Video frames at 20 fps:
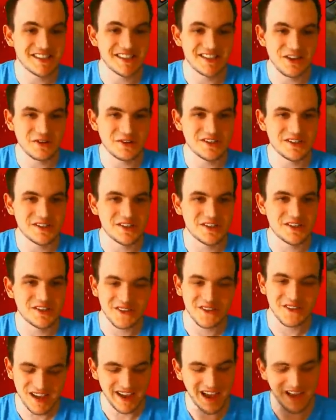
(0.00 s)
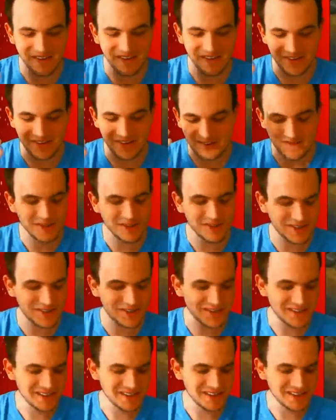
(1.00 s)
no excuse for that. I was so
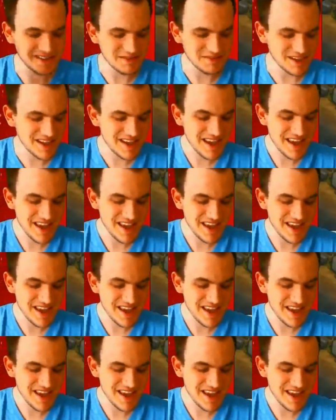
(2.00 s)
salty, but...